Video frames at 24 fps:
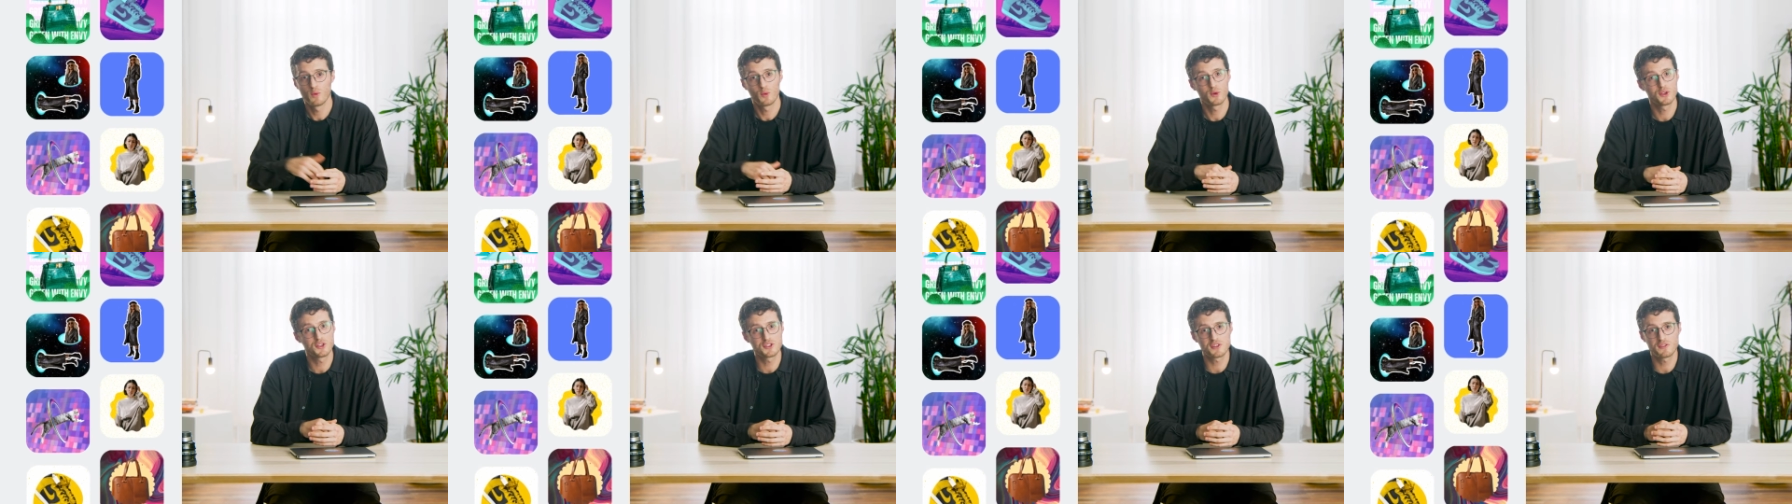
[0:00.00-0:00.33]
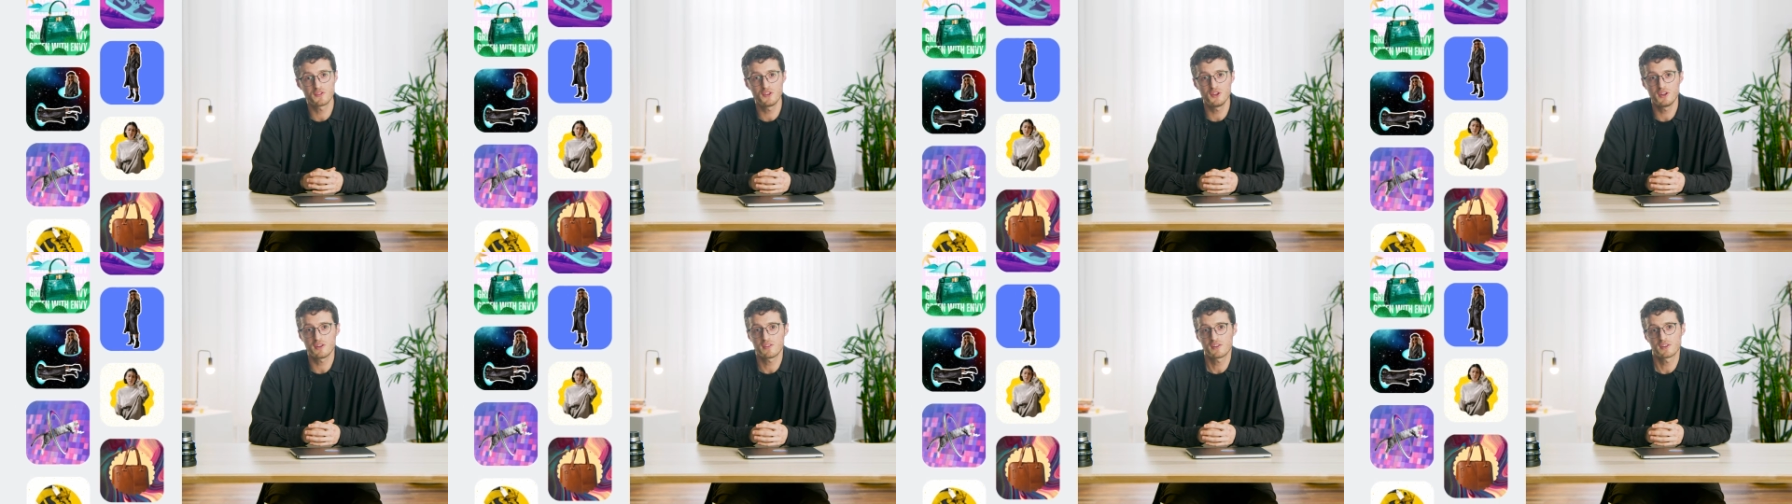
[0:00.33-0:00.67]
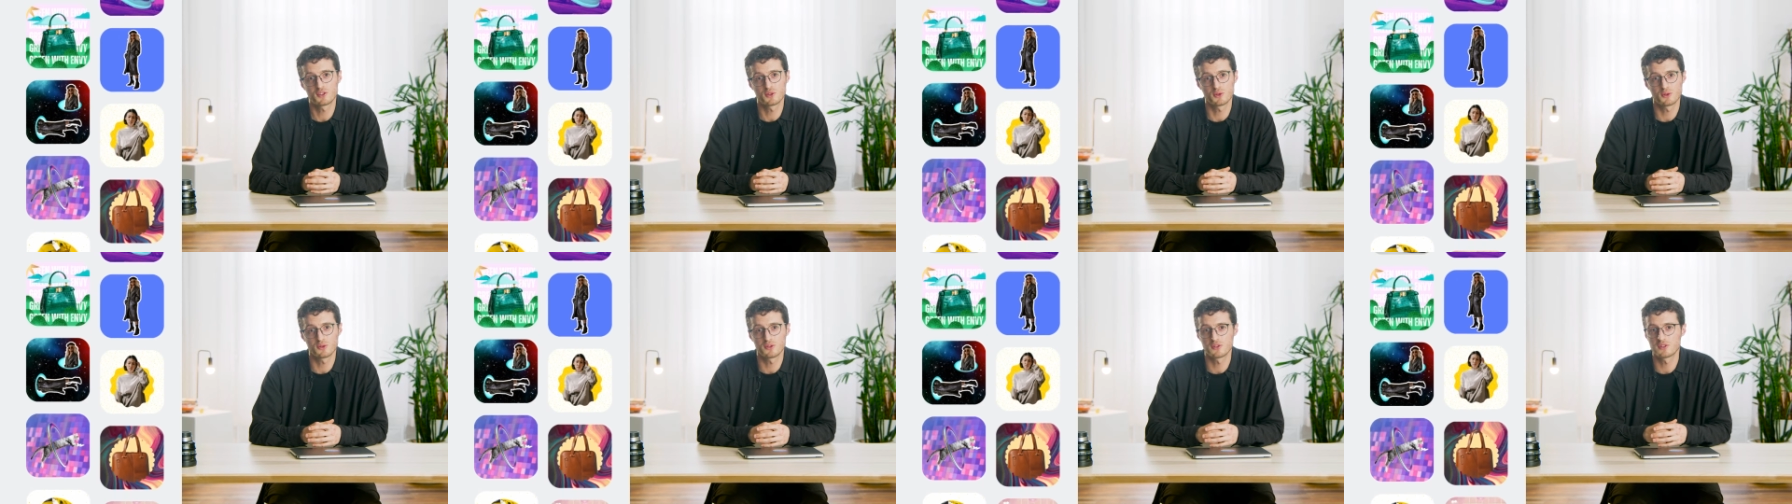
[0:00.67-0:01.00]
we use a few
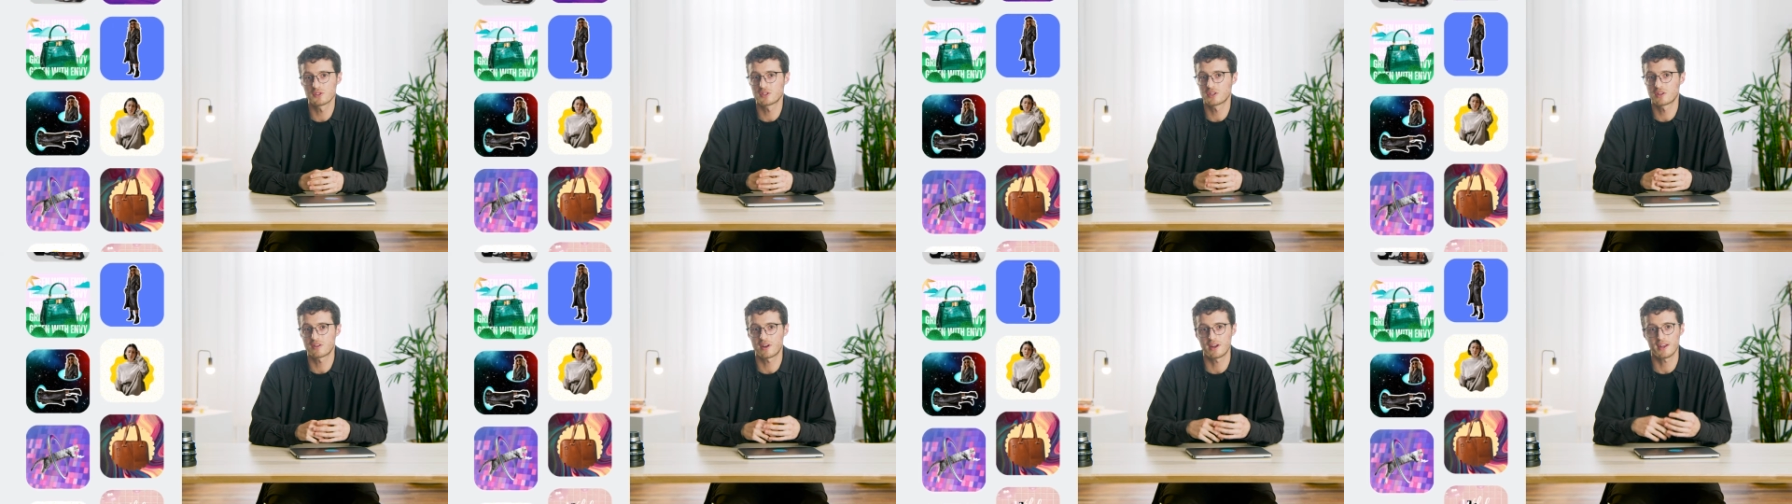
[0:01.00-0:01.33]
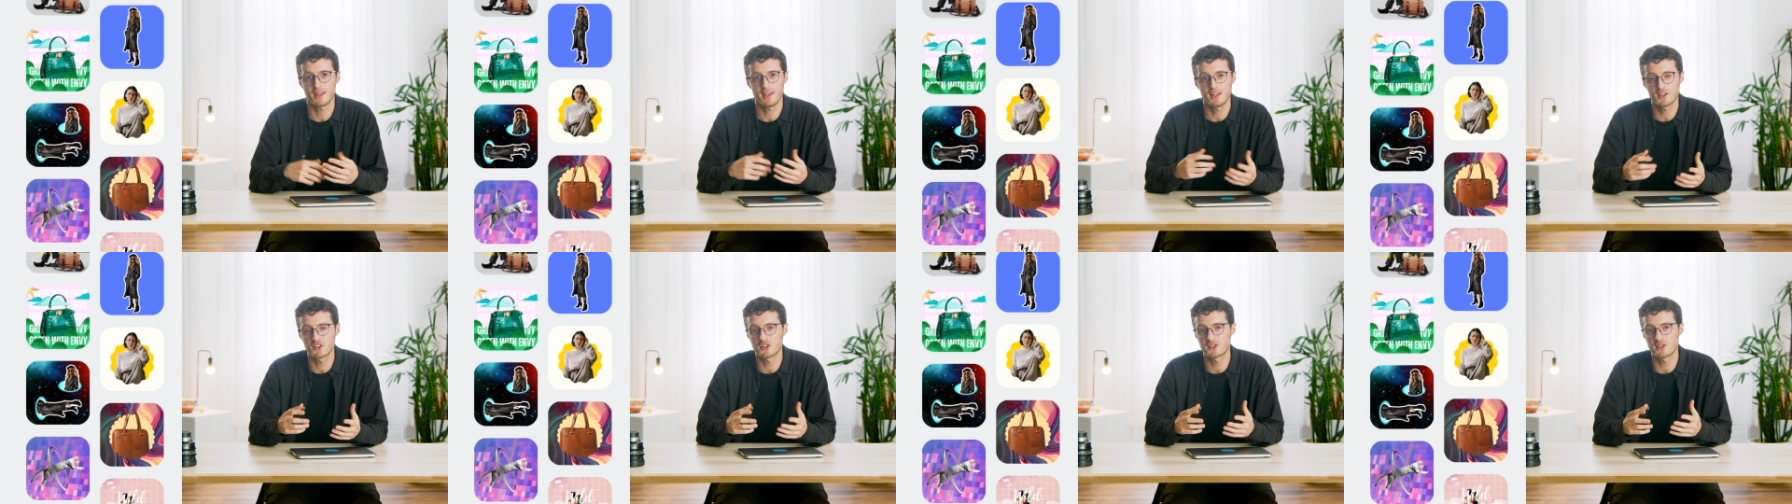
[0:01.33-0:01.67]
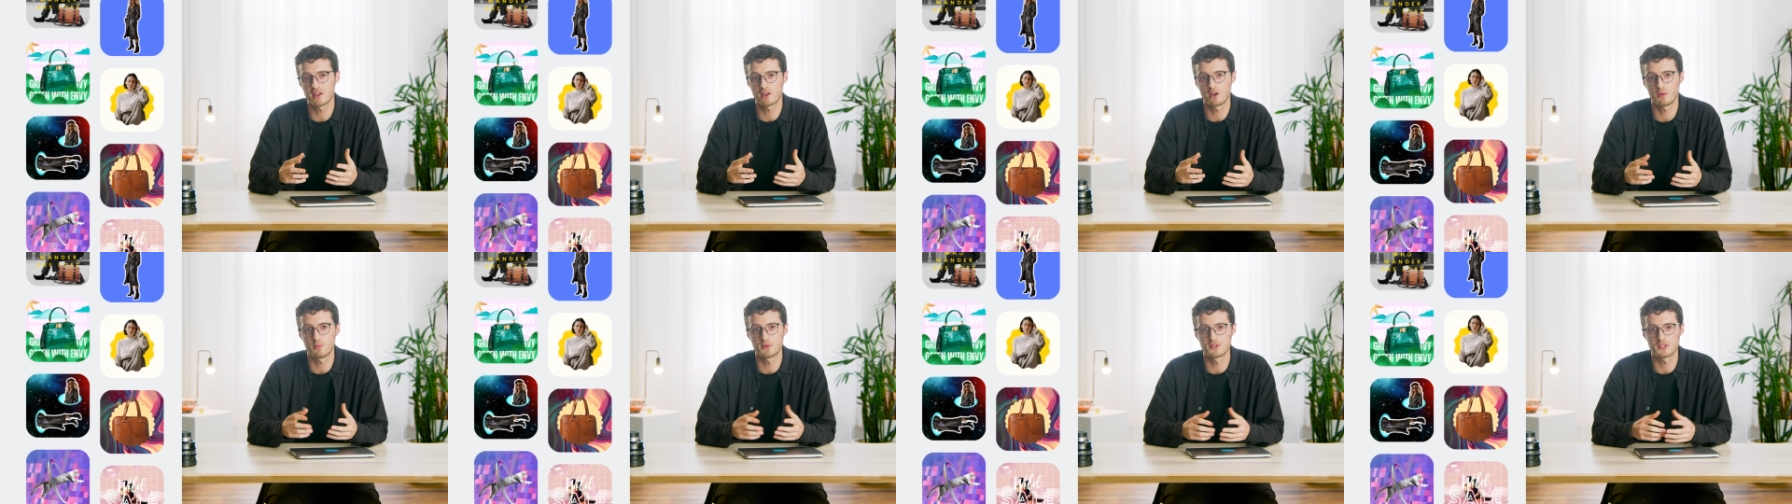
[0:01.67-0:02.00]
different tools to create
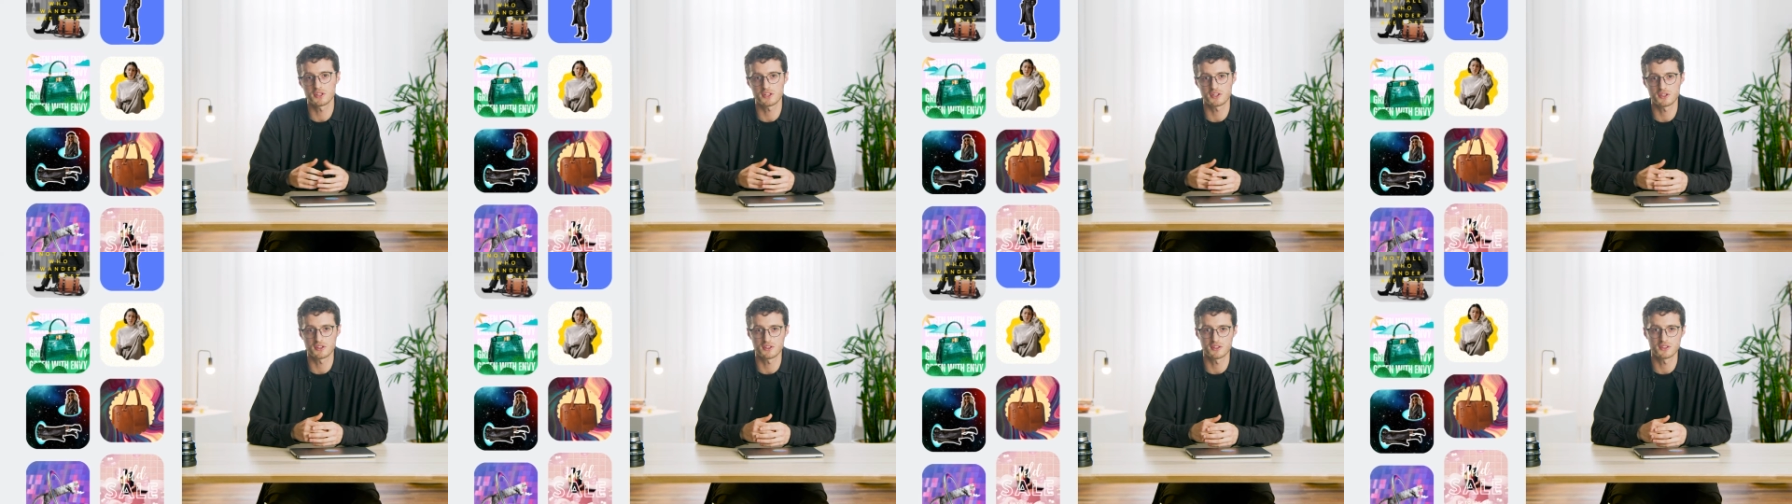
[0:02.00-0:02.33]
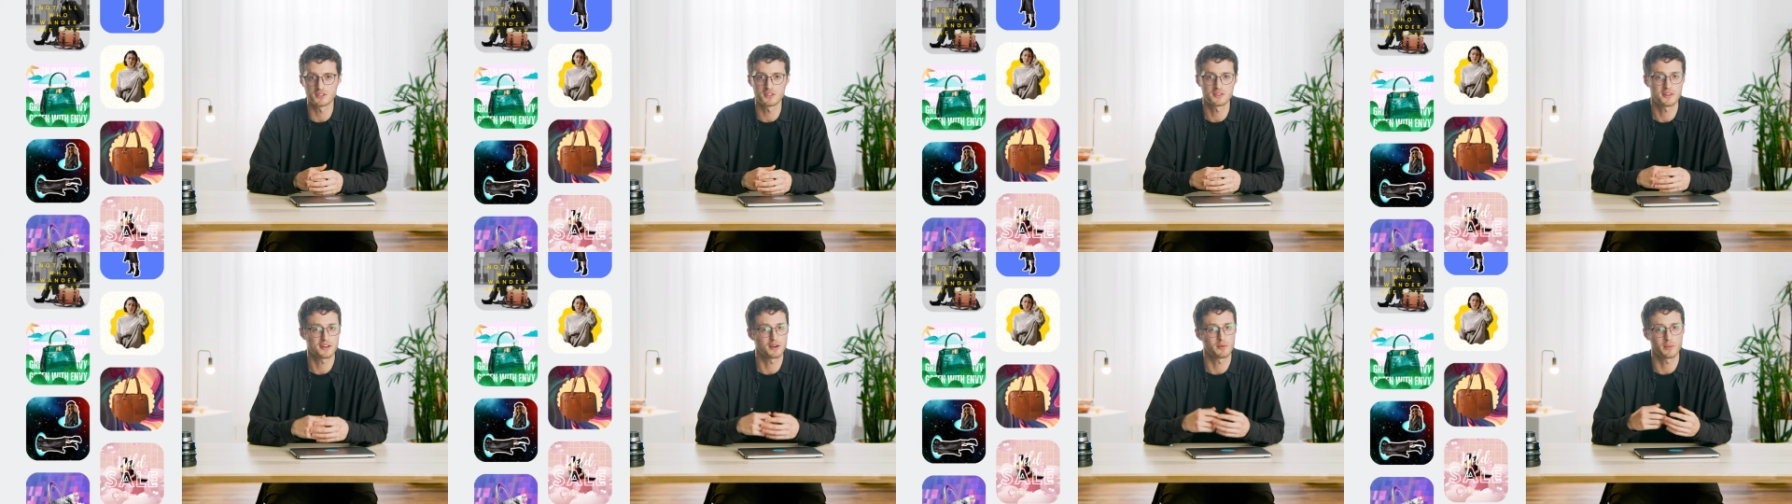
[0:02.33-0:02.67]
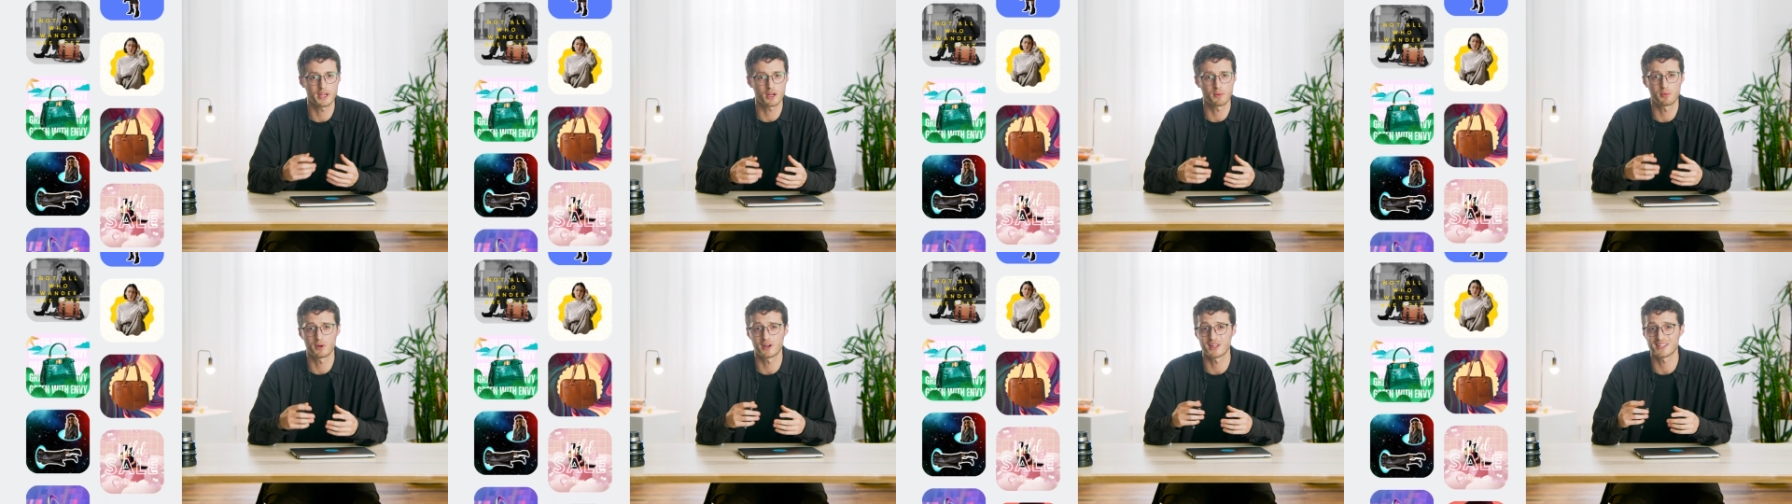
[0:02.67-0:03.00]
interesting compositions that'll
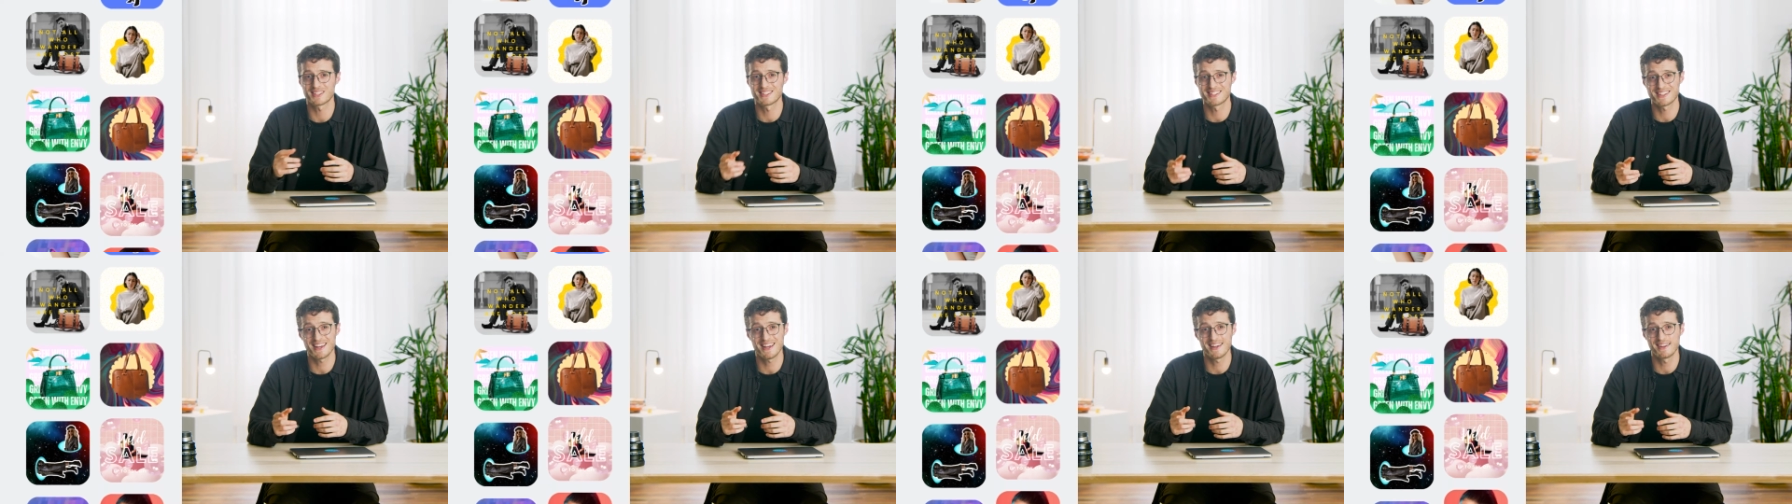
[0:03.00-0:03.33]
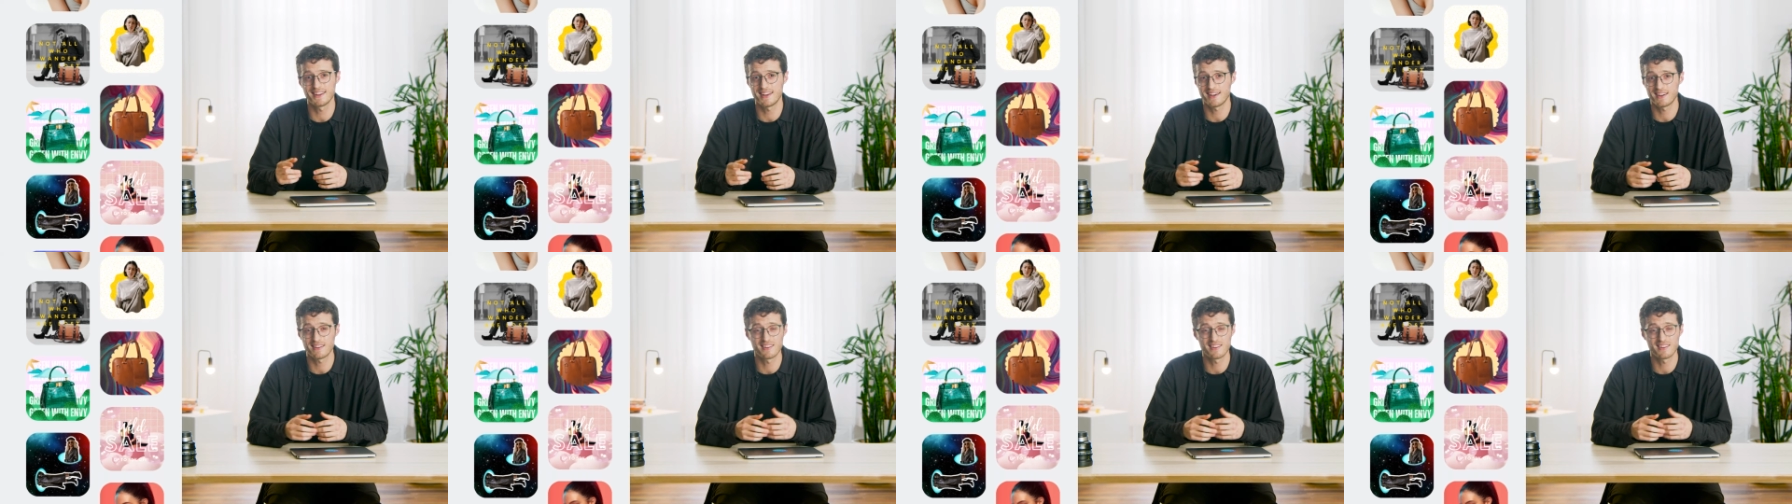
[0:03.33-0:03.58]
make your product stand